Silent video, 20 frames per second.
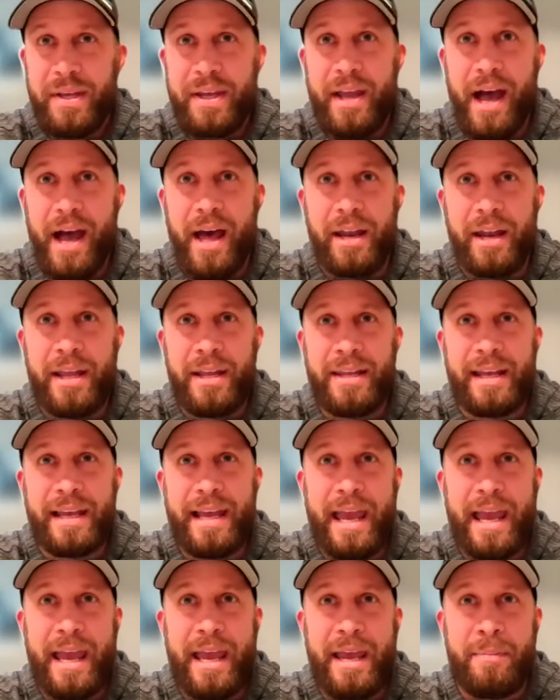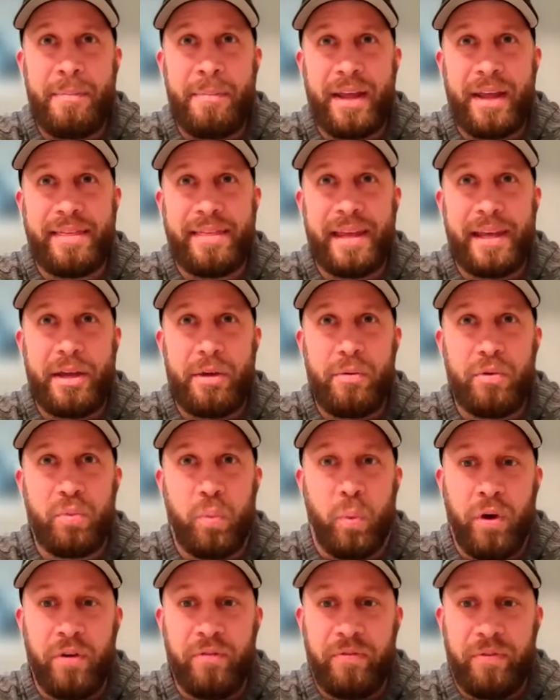got in the game. I think he was
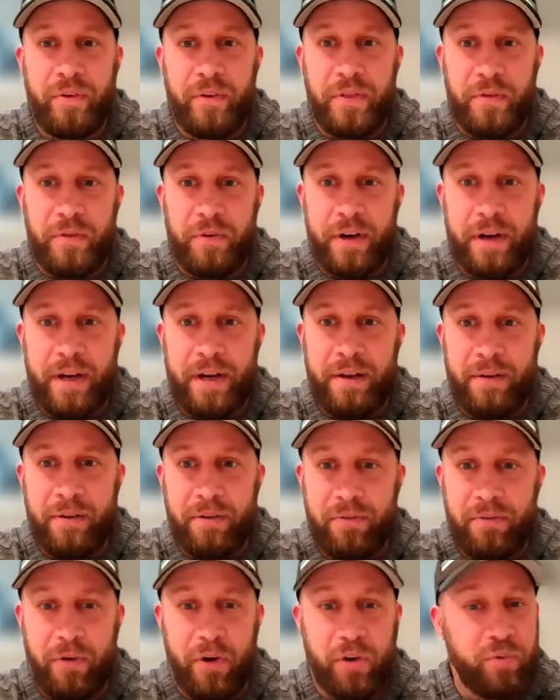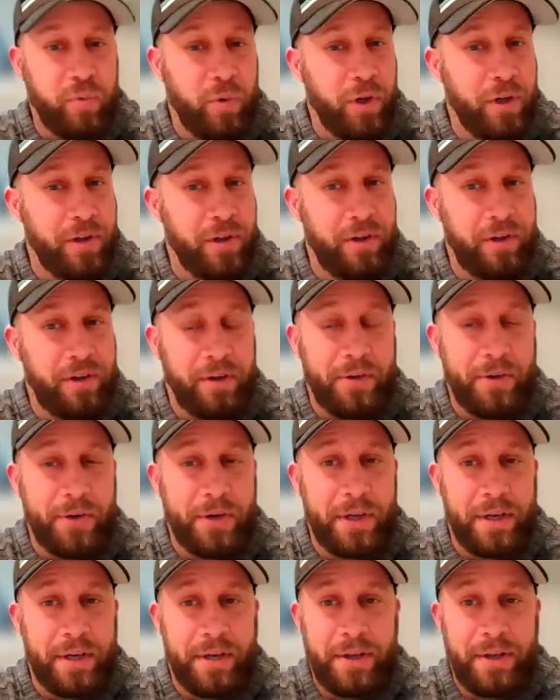1 for 3. First one looked
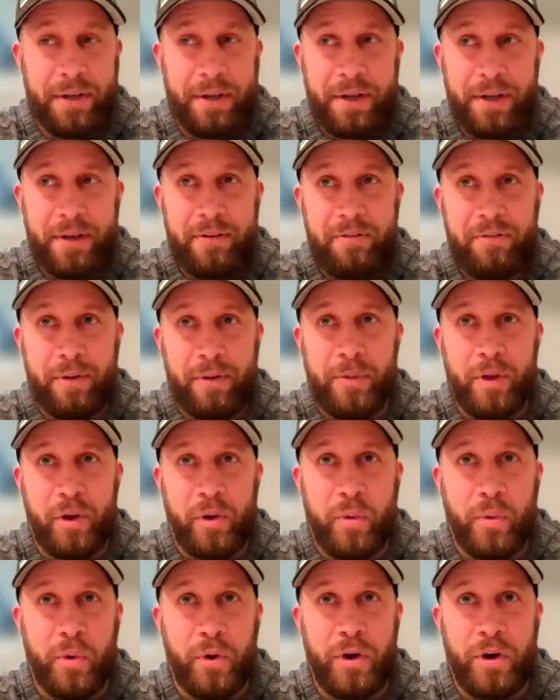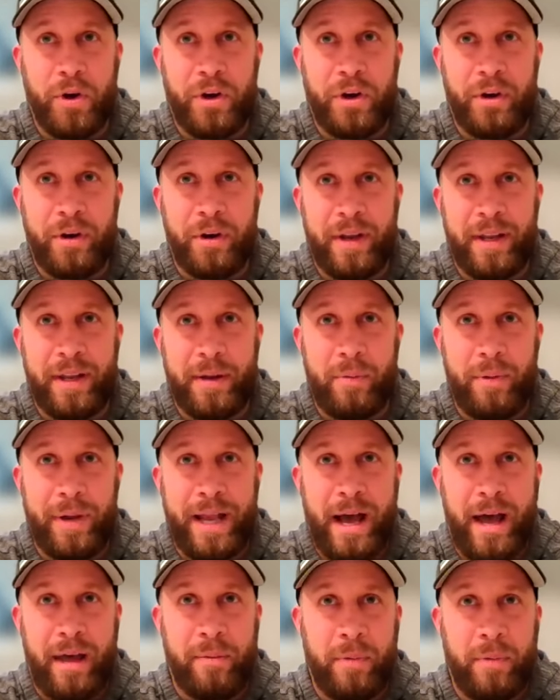good from the corner, and then we
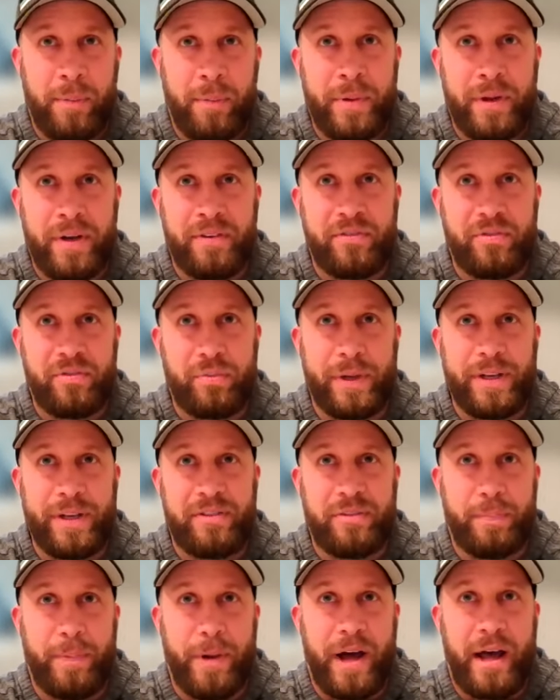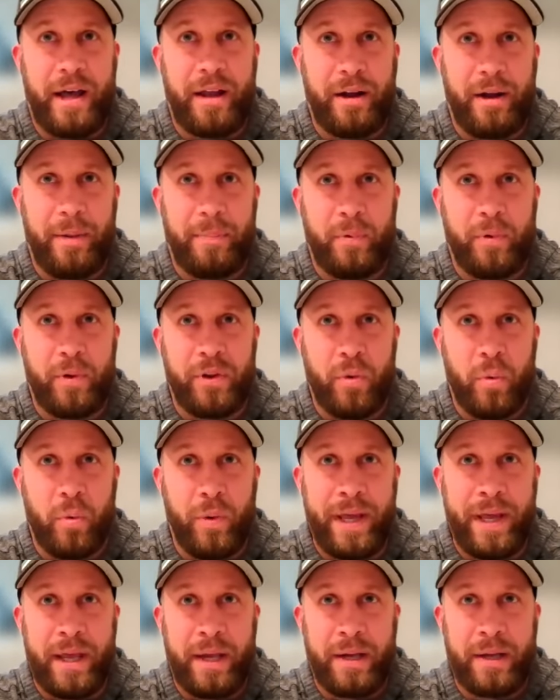got him up in his sweet spot up on the
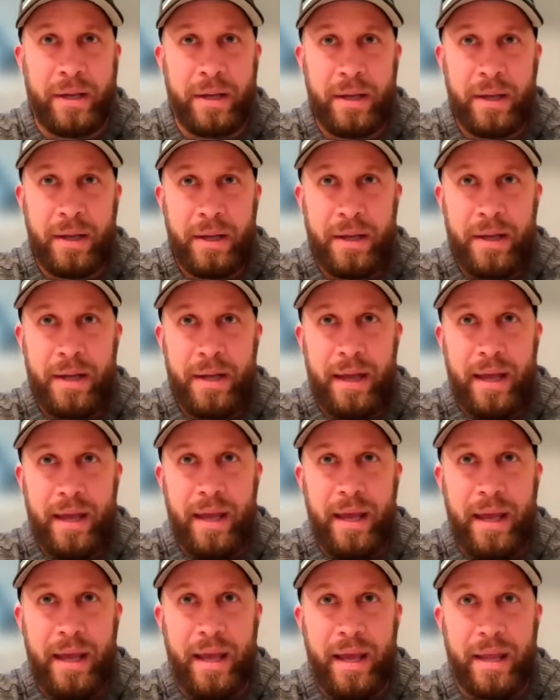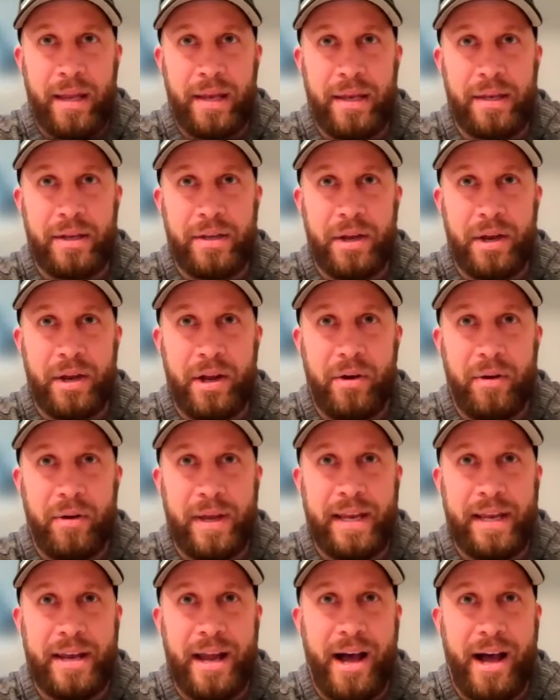wing, and
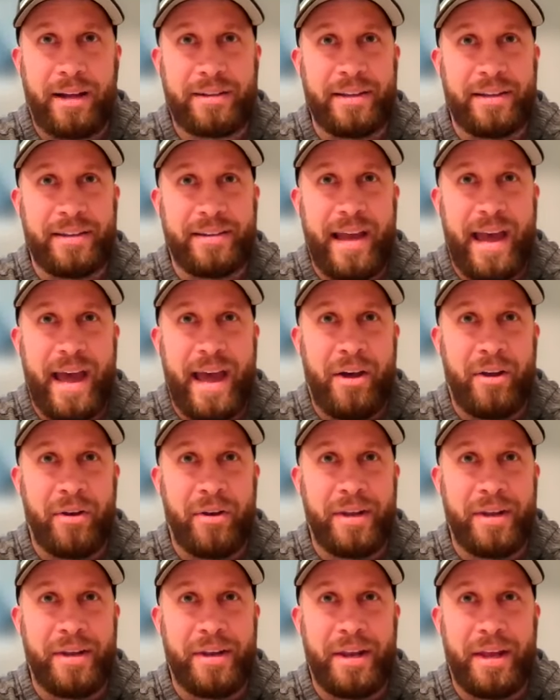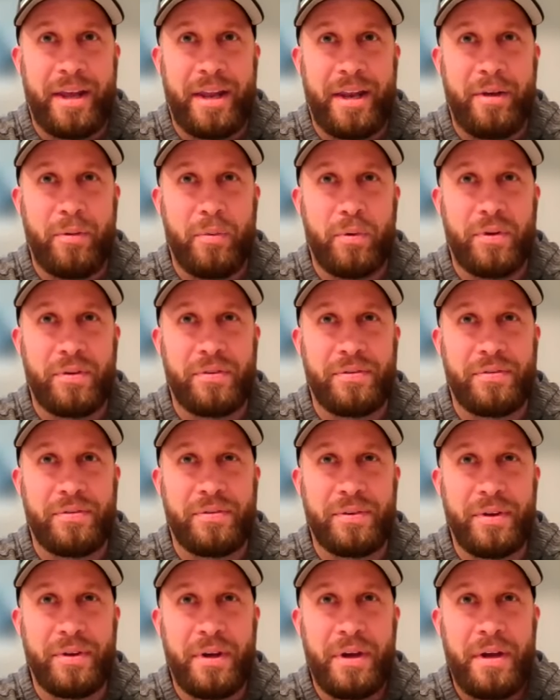he knocked it down, and it
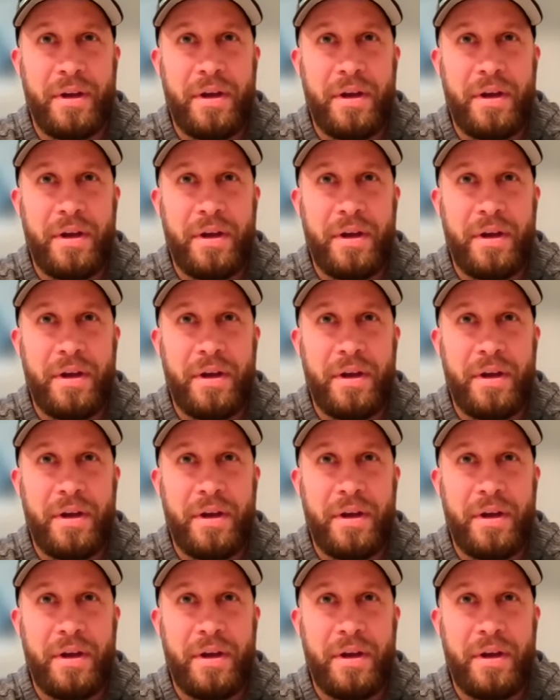was